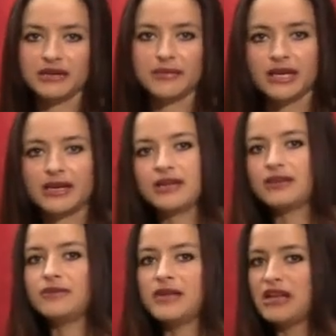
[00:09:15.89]
The man has
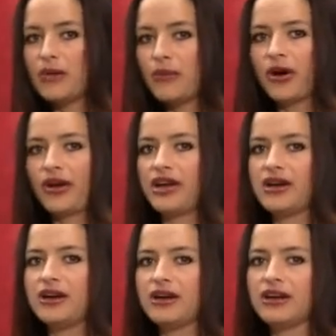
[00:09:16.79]
to be the warrior.